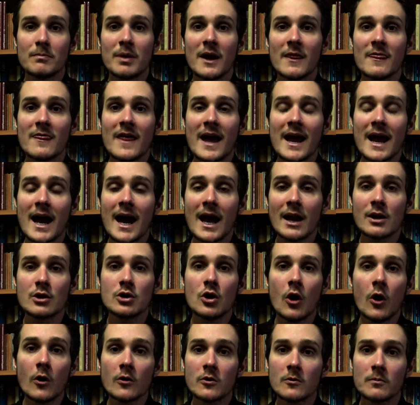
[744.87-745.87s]
But they are
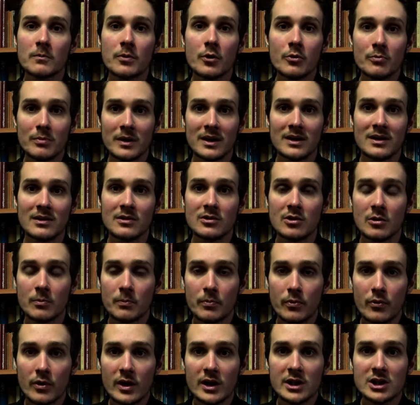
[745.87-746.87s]
not permitted to
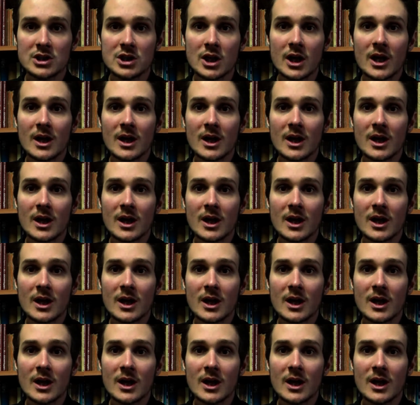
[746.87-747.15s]
preach,